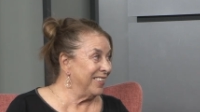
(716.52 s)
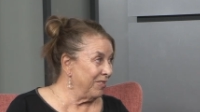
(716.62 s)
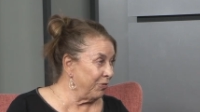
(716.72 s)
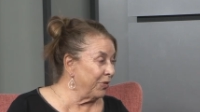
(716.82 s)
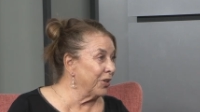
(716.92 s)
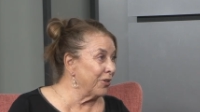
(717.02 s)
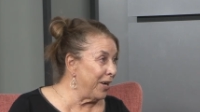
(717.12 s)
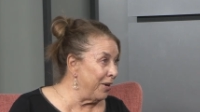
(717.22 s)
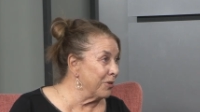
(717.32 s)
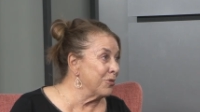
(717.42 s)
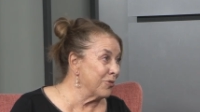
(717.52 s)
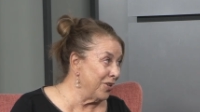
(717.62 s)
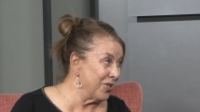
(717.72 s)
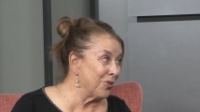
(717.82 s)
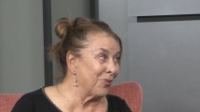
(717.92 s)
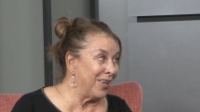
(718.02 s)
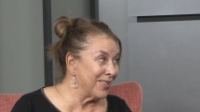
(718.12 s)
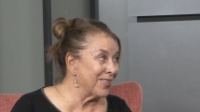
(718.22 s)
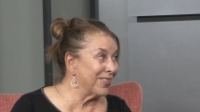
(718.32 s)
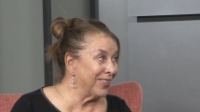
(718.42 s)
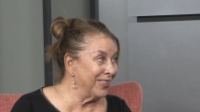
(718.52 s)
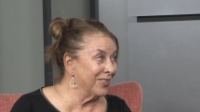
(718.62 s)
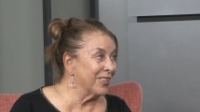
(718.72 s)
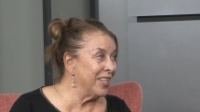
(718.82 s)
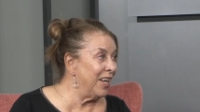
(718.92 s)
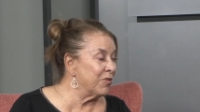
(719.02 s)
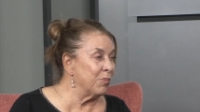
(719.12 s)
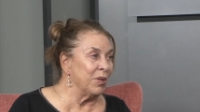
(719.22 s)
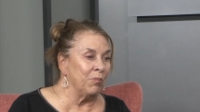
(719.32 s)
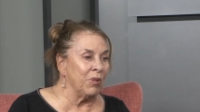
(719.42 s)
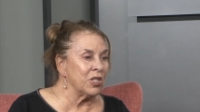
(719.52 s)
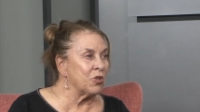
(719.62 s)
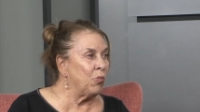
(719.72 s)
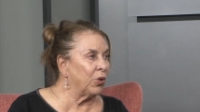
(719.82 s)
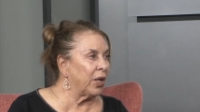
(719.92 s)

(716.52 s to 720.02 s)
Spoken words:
figure out who's on your roster. You're going to have to be much more